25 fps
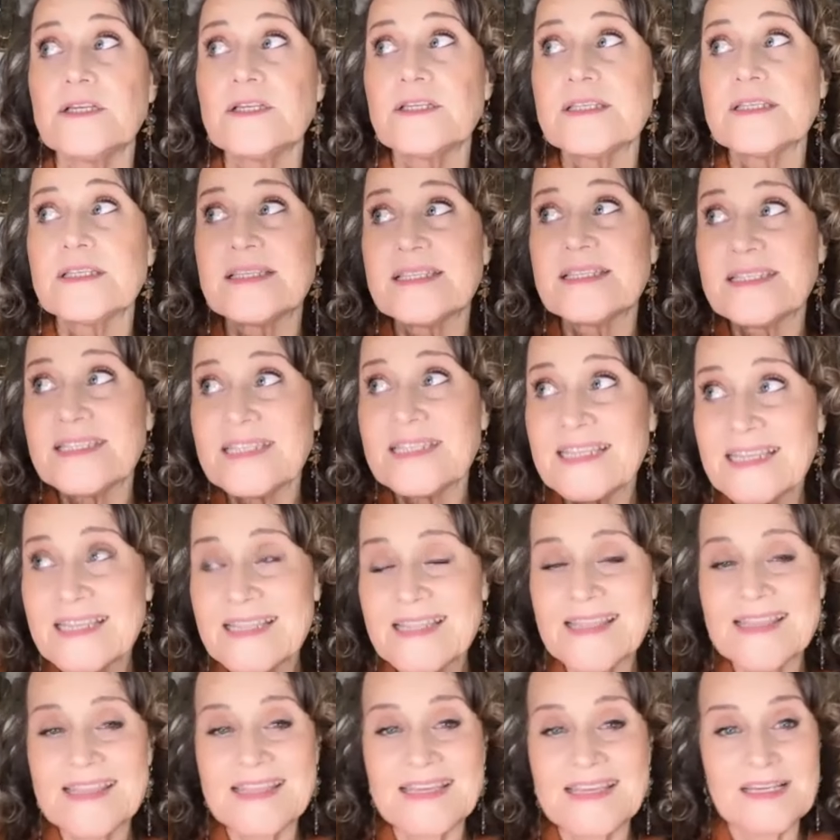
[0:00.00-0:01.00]
see
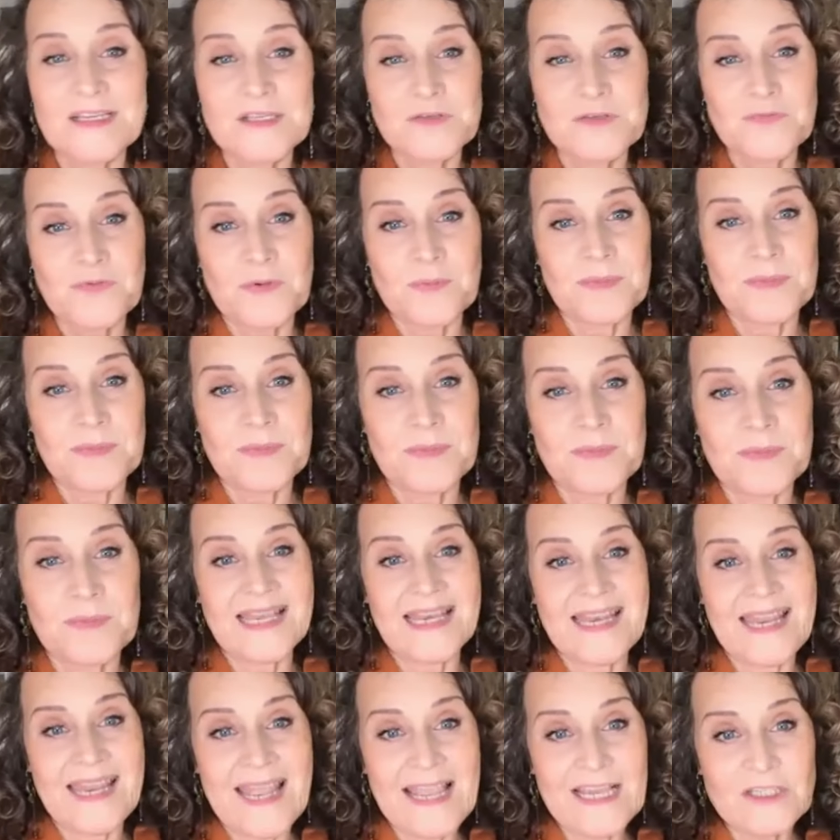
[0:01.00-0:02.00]
things from a
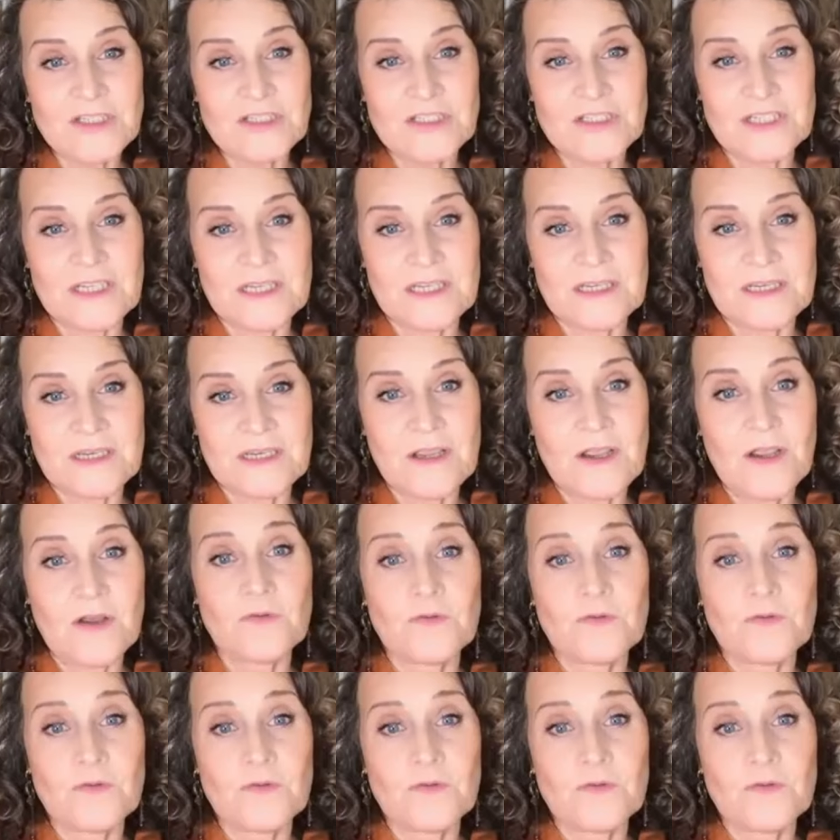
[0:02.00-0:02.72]
connection